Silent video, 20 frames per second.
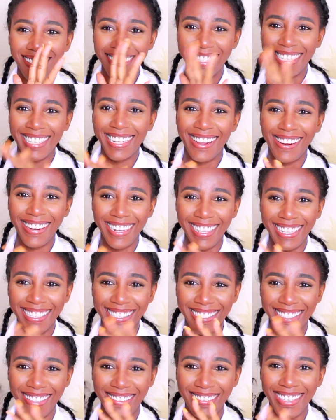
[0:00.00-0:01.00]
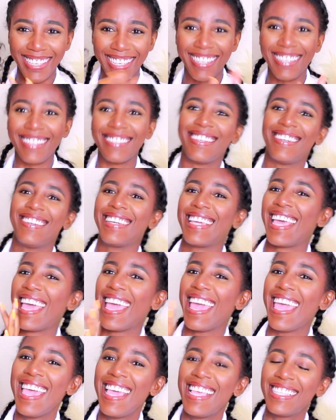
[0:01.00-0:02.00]
It already looks so cute.
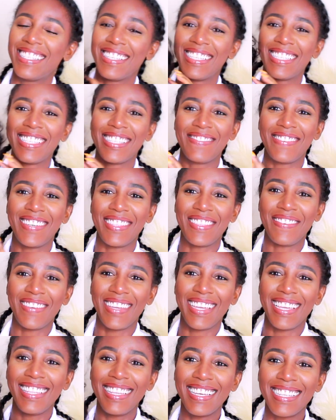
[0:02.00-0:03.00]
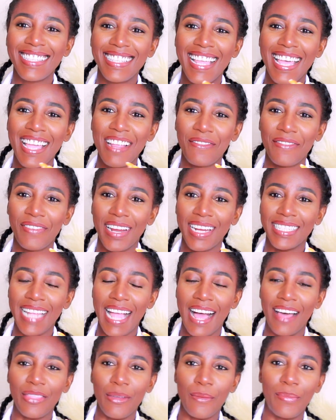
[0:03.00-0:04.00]
Okay, so this is what the wig looks like fresh
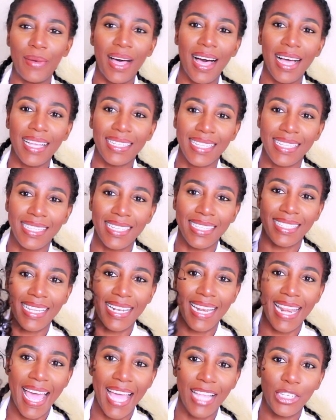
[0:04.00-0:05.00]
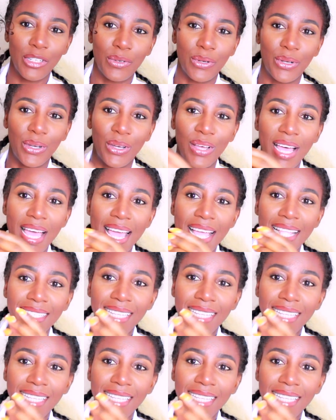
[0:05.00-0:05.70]
out the box. This is the natural.